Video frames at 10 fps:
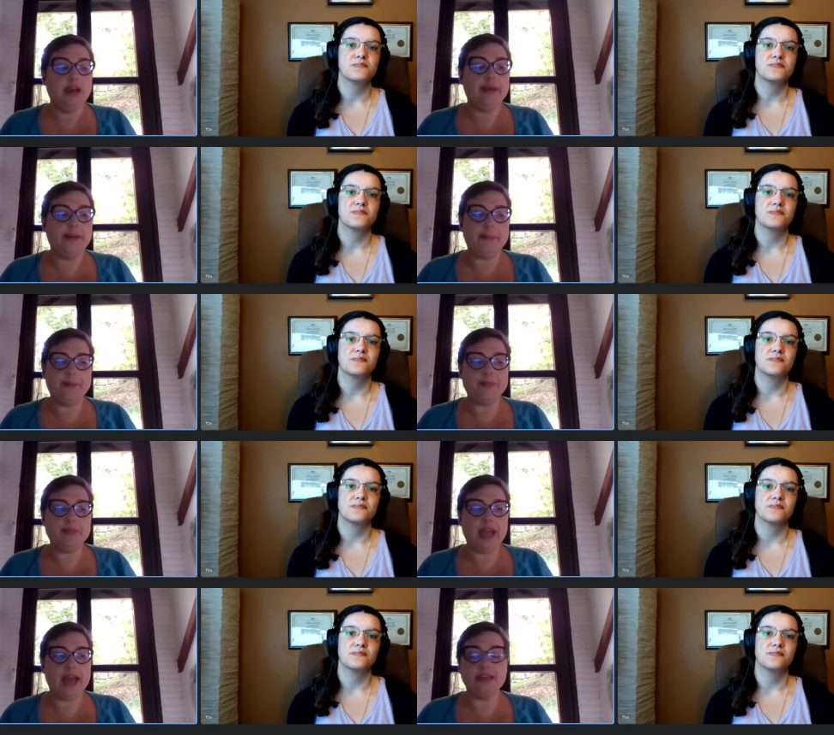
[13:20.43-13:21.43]

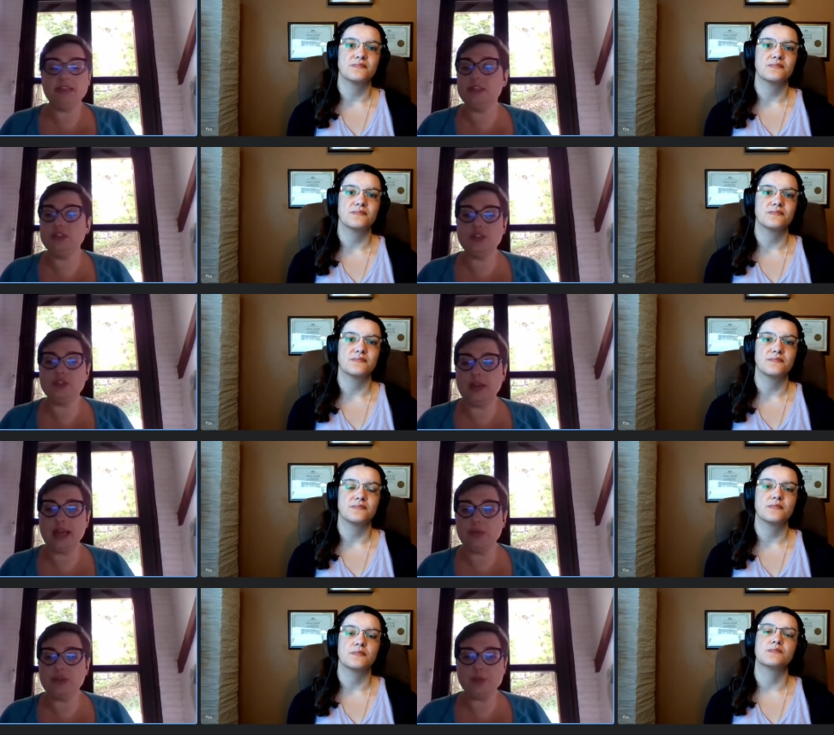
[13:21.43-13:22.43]
Speaker 1: um, add additional
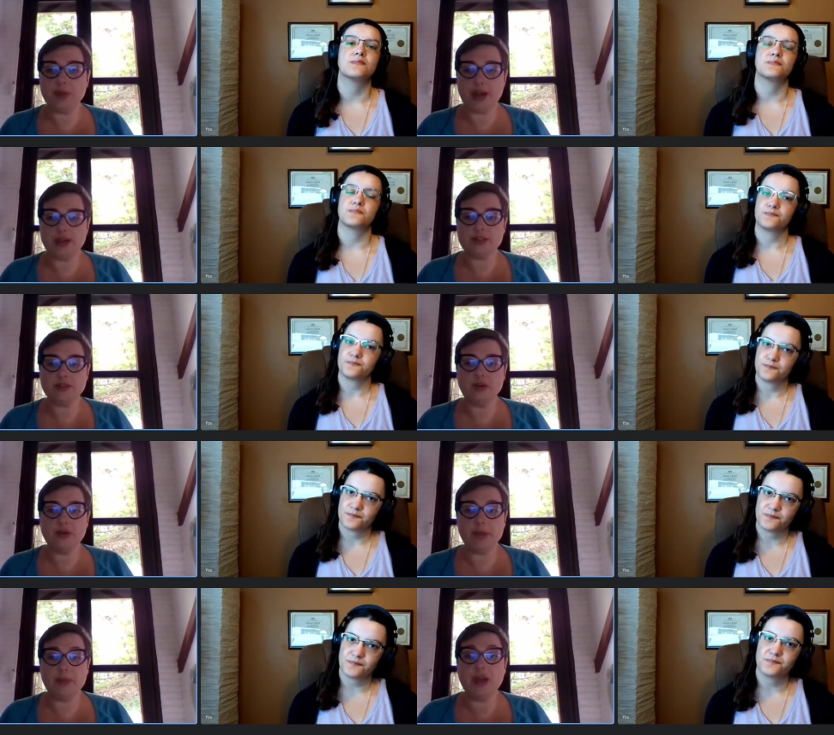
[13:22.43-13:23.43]
language pairs, or
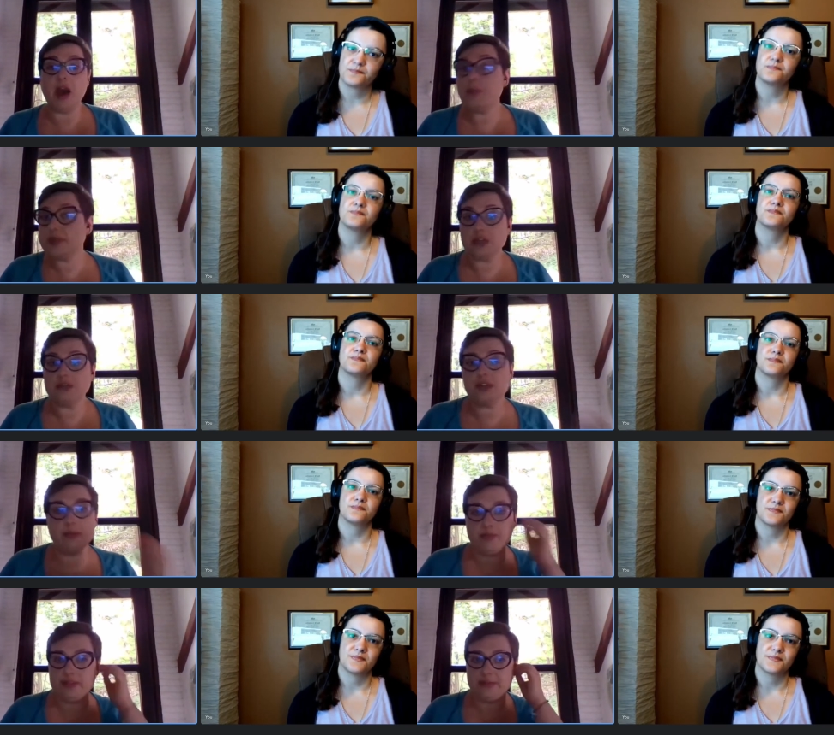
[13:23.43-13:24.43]
maybe upsell some
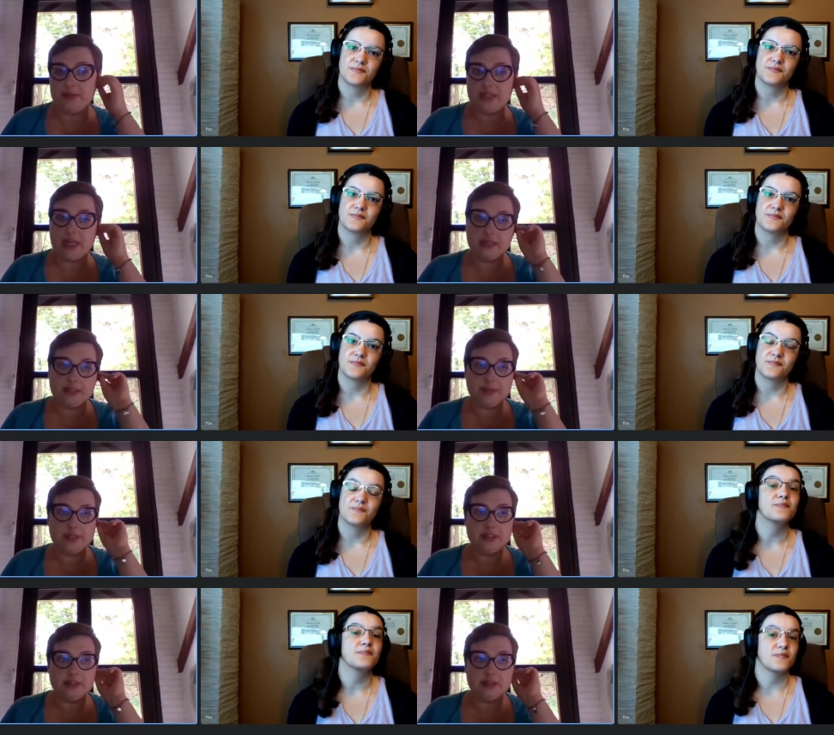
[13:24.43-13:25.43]
of the
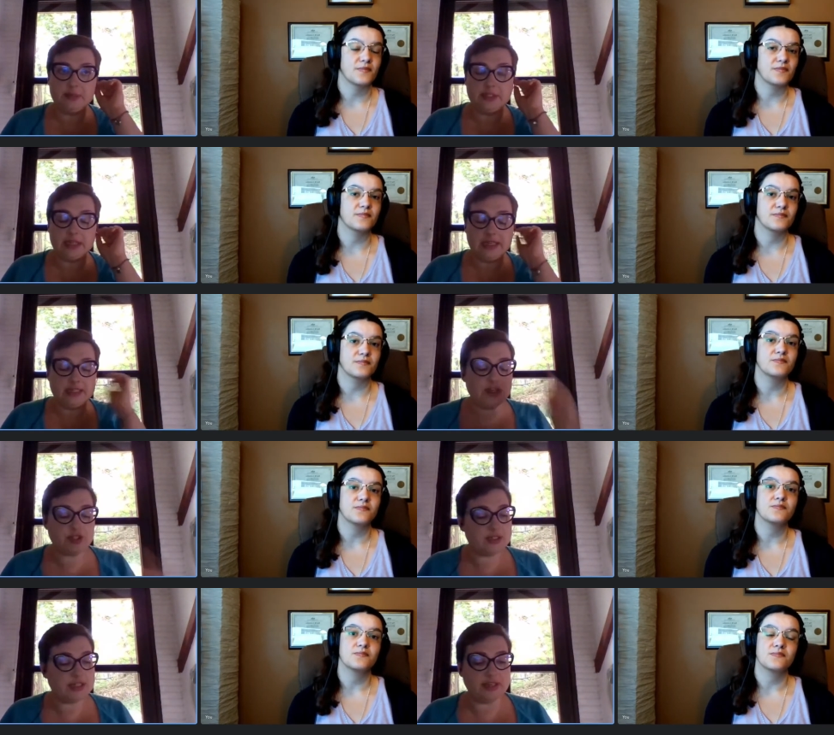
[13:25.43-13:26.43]

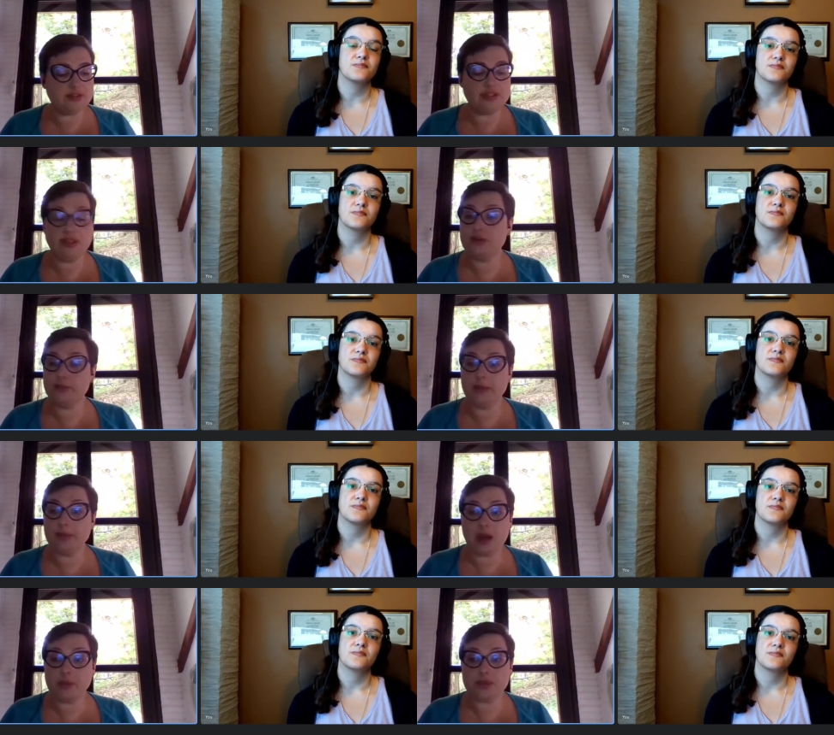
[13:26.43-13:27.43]
specializations that you see, or maybe
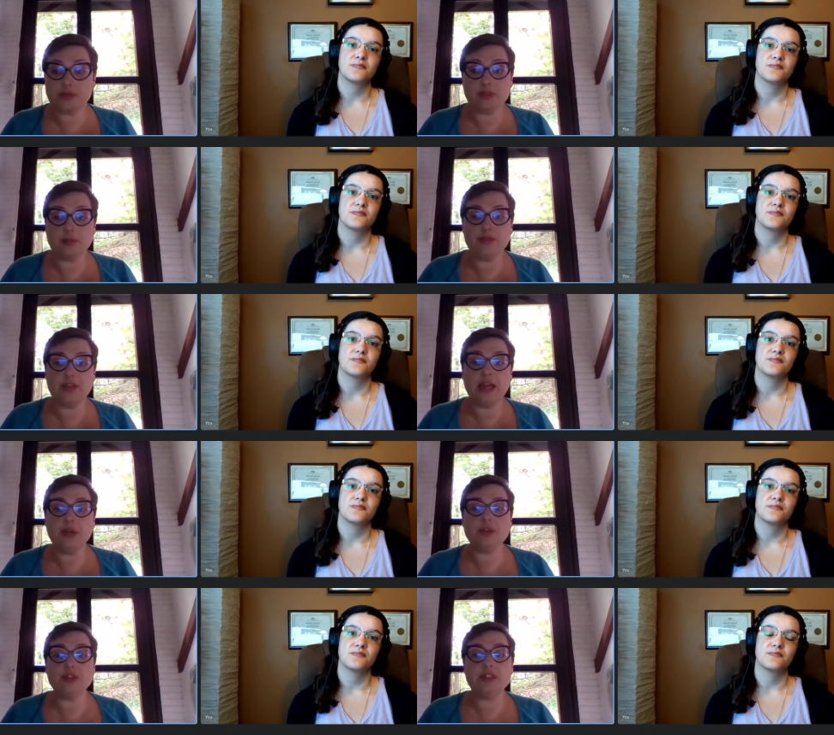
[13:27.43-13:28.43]
upsell some of the
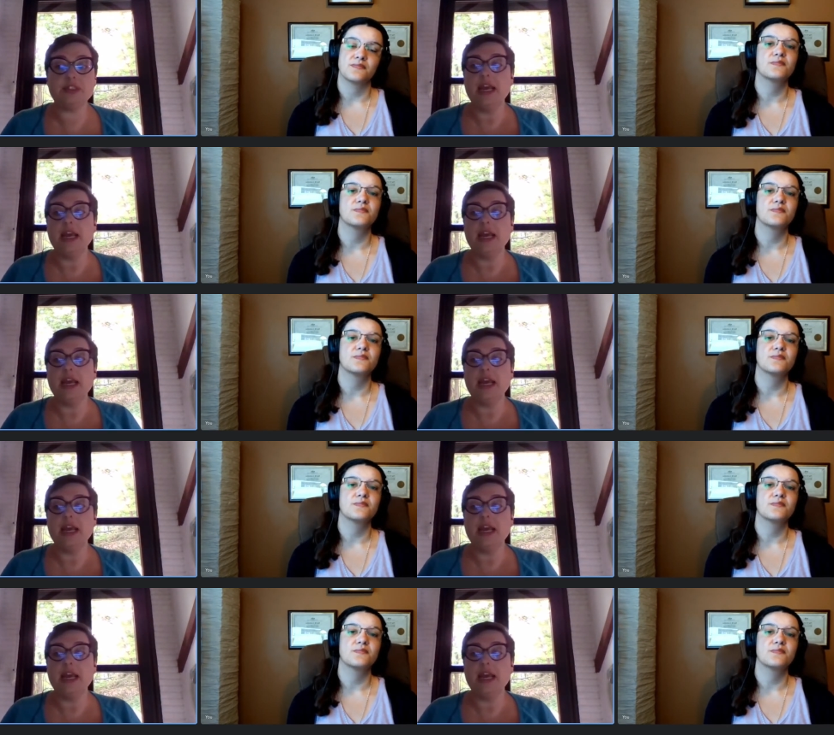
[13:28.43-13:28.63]
languages.